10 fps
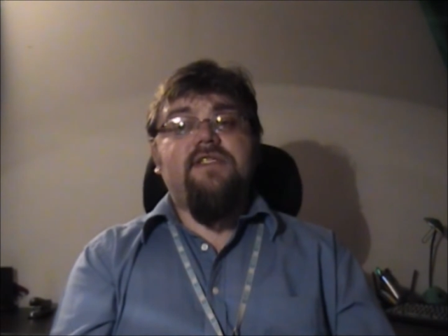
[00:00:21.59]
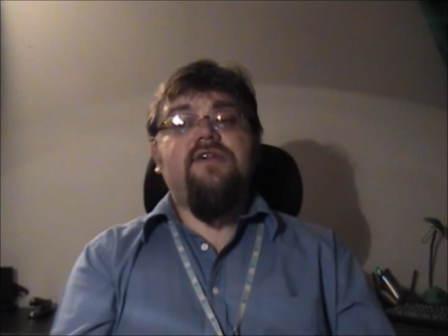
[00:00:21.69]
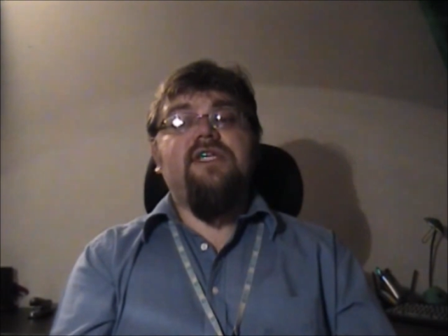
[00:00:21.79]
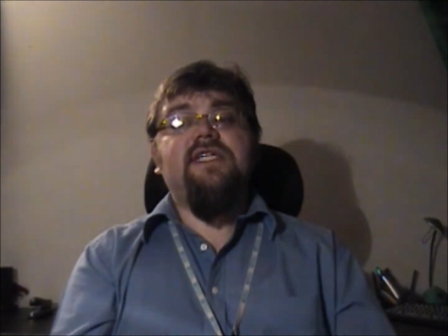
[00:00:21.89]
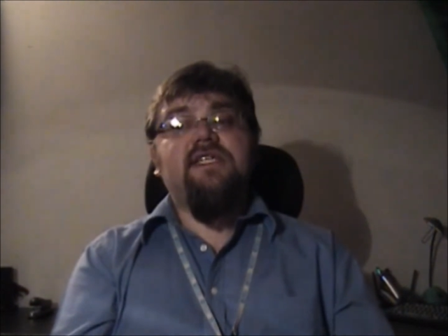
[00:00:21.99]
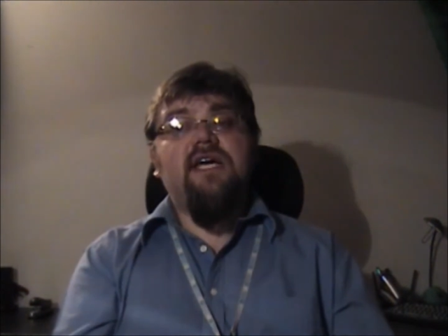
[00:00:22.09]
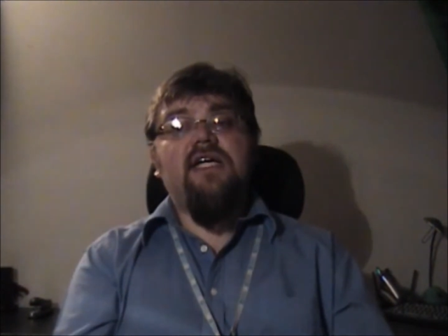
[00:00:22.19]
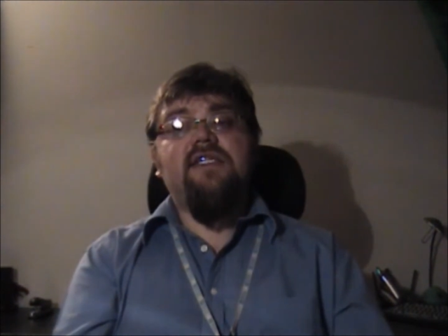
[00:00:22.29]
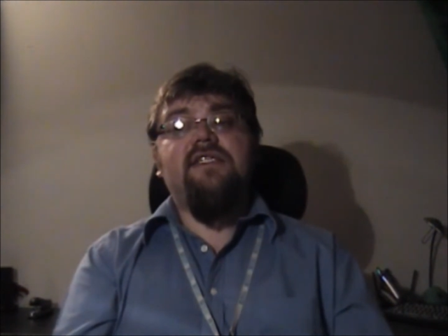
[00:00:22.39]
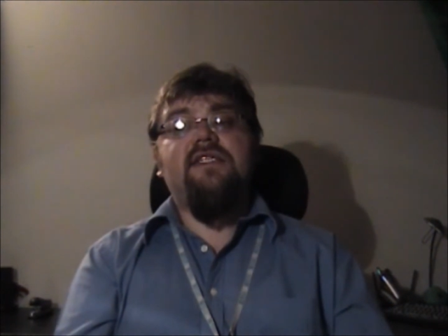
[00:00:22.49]
to
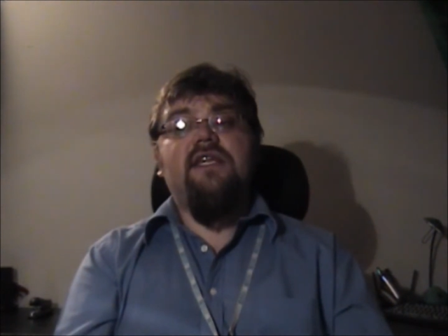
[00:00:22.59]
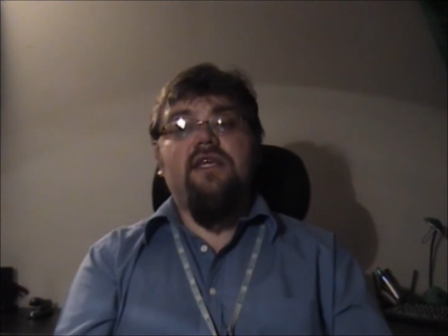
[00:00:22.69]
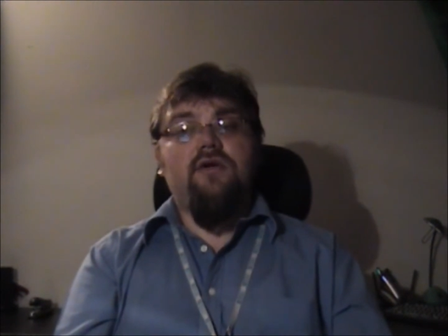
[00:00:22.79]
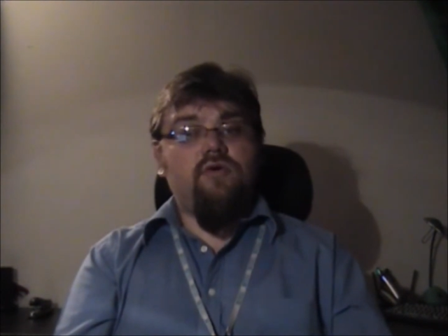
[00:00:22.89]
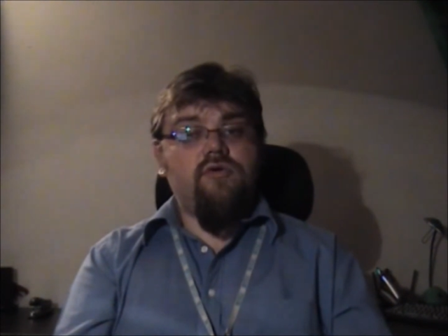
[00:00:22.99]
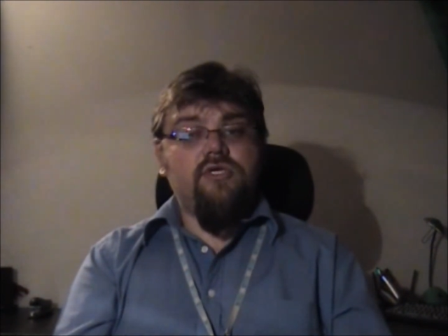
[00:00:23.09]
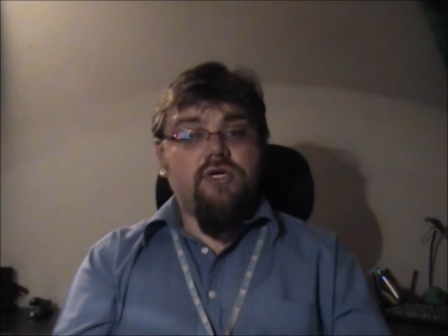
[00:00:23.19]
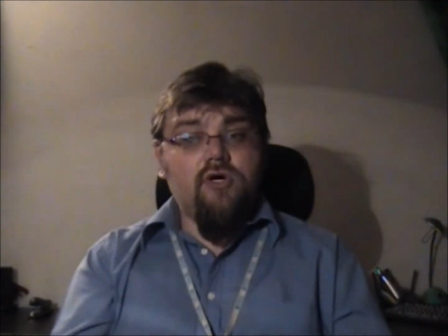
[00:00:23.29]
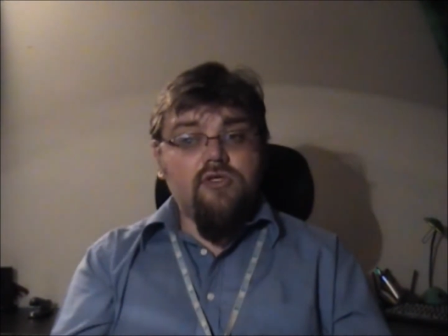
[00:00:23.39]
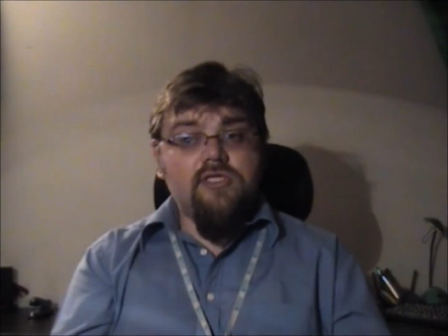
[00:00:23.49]
discuss the course
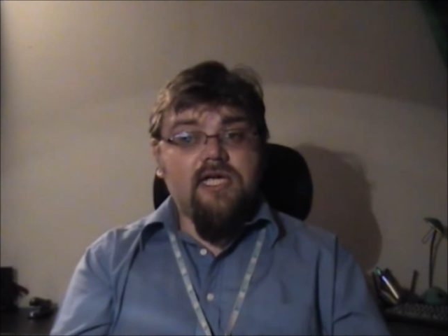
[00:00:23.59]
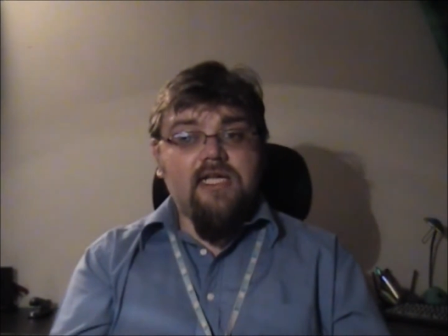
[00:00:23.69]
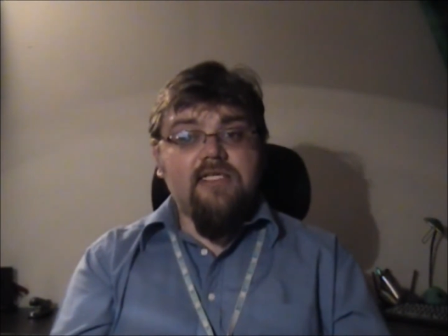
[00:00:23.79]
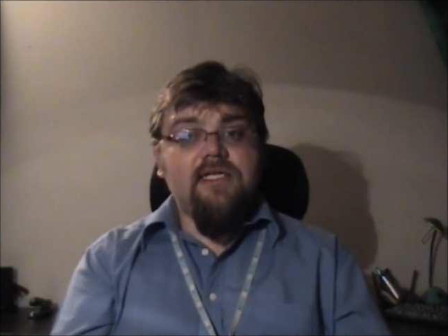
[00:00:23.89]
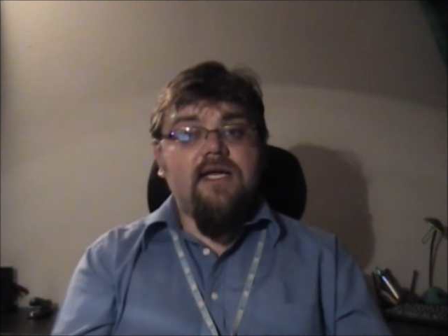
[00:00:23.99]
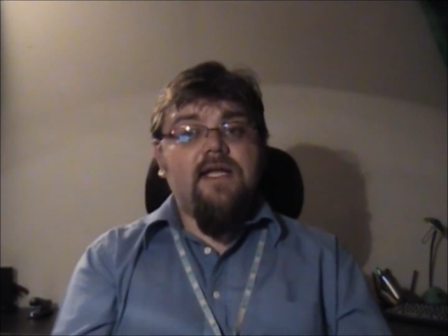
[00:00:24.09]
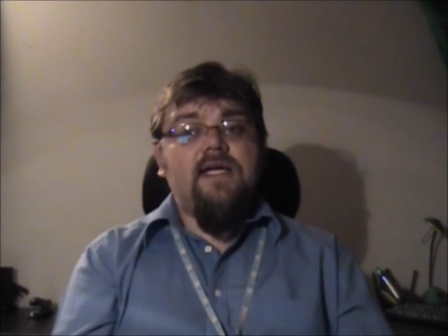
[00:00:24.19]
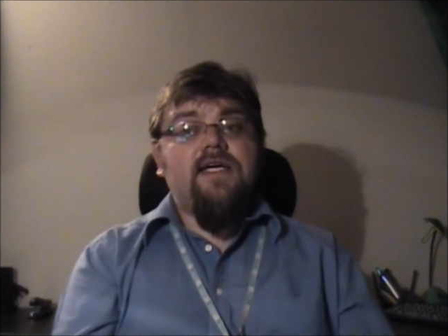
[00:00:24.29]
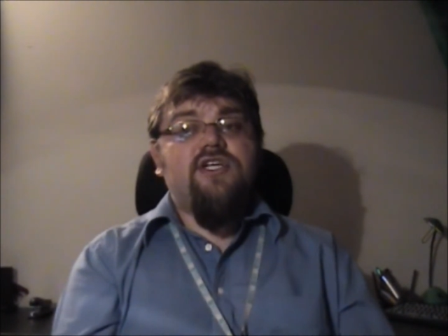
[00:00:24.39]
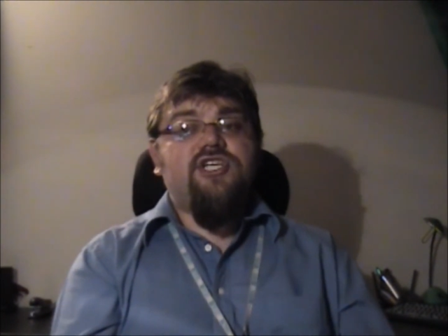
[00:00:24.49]
content,
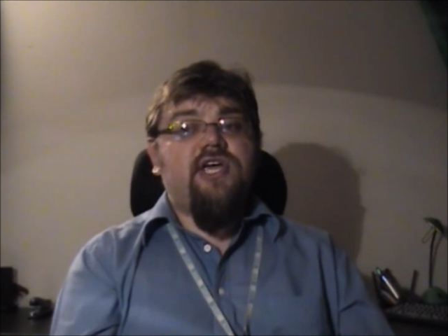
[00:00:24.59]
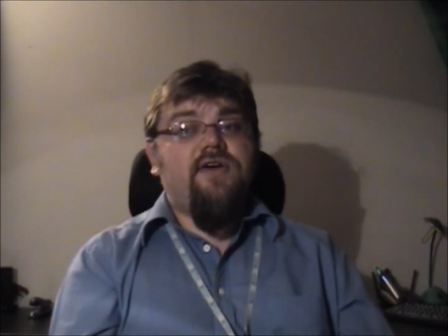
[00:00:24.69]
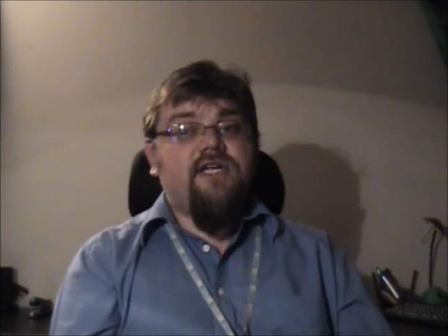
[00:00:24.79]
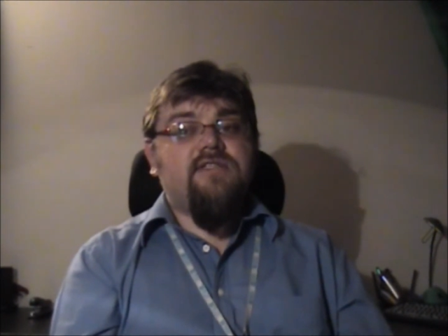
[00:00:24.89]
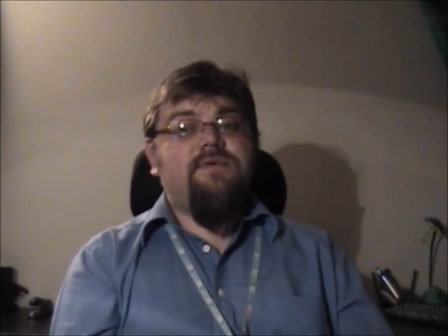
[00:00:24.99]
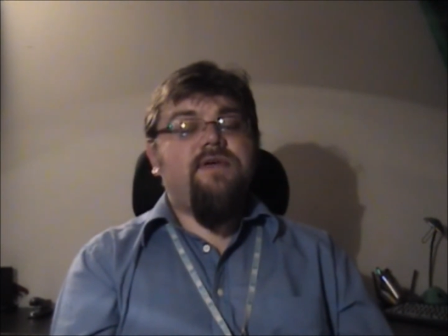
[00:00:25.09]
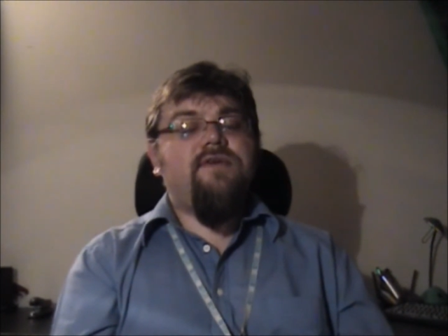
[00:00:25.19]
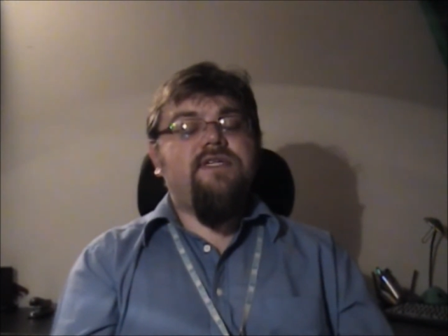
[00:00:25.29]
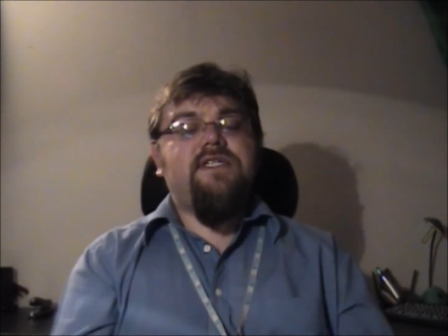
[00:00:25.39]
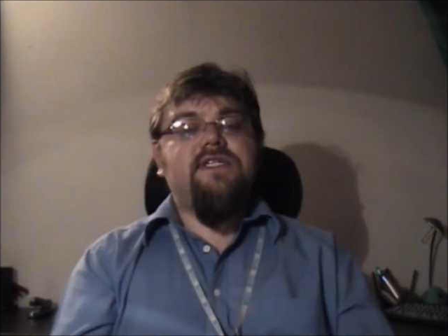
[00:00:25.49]
share
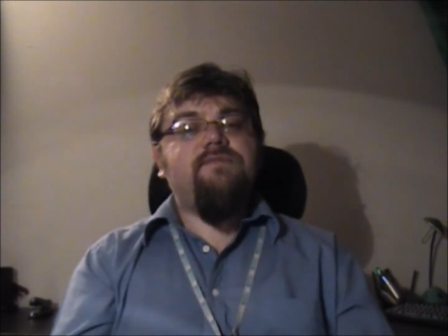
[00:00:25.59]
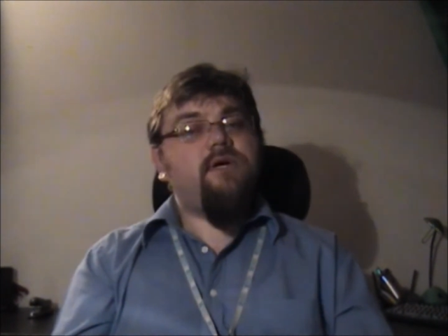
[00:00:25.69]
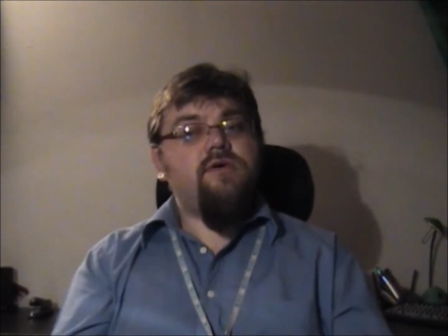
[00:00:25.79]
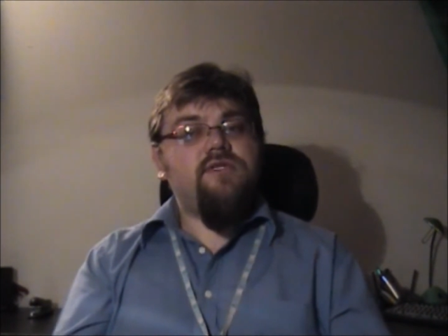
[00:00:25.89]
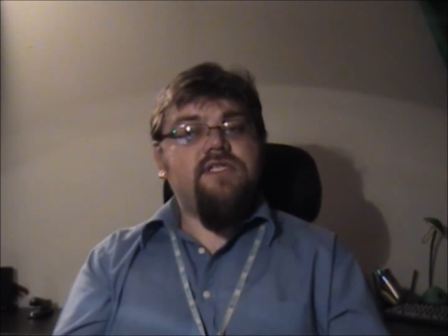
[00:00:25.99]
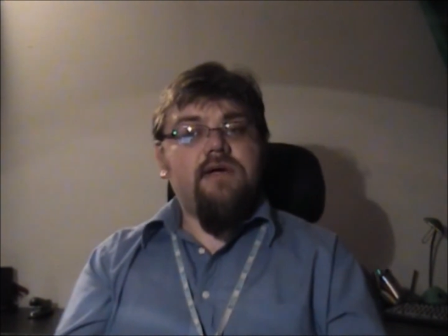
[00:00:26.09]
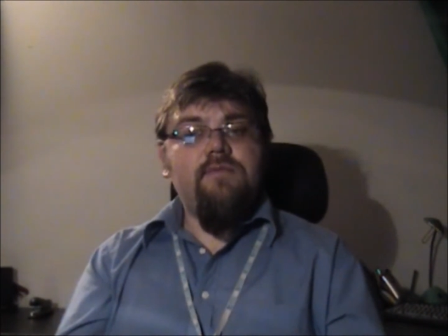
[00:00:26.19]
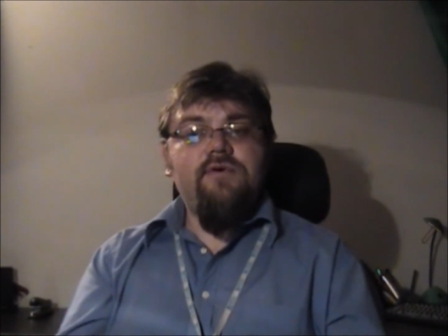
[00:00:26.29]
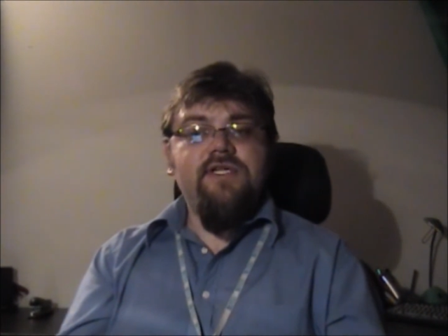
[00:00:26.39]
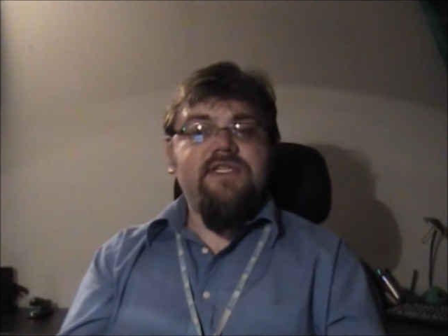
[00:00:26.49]
experiences, post
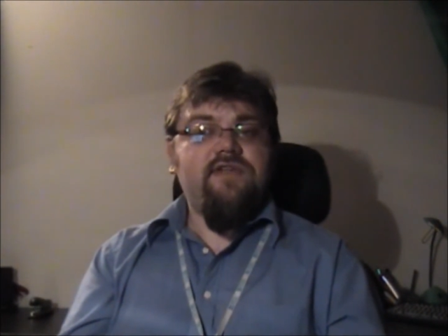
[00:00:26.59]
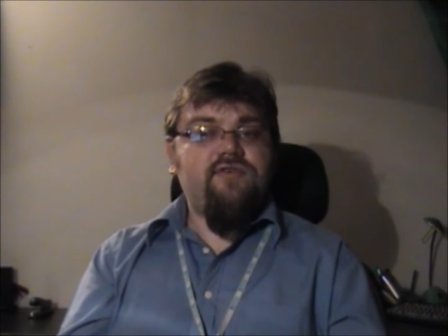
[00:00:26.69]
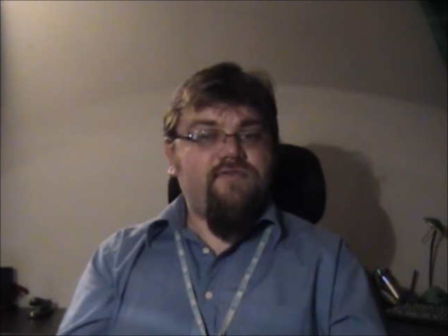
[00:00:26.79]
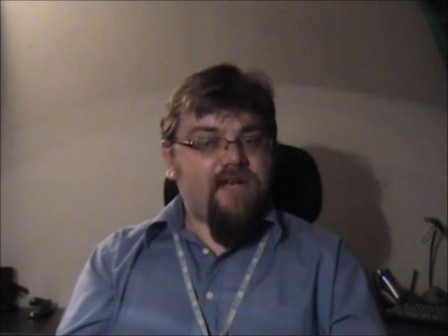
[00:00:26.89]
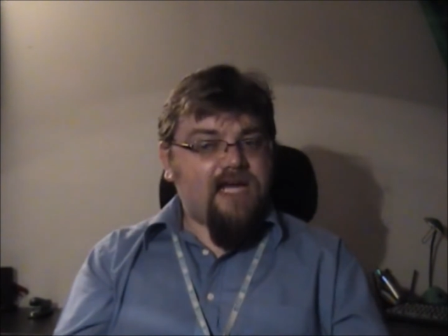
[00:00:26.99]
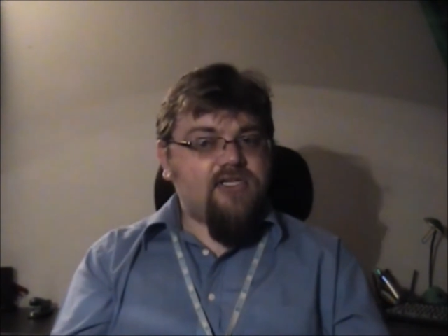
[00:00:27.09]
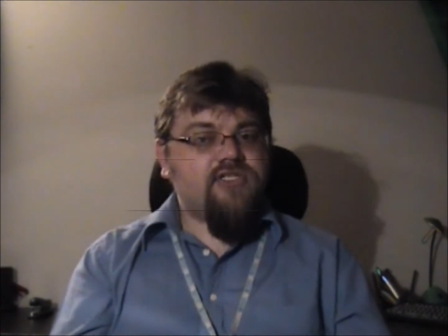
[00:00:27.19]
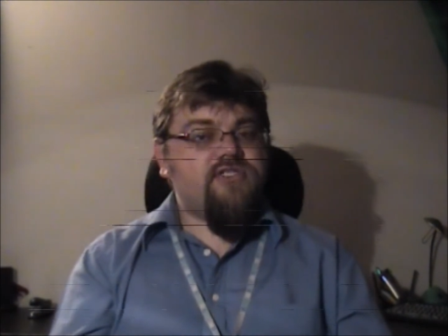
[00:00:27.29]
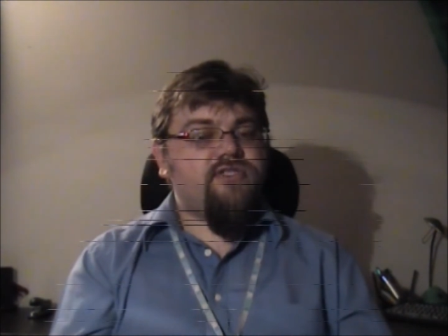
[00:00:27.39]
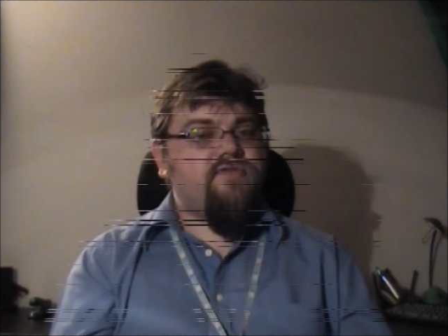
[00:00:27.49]
summaries and reflections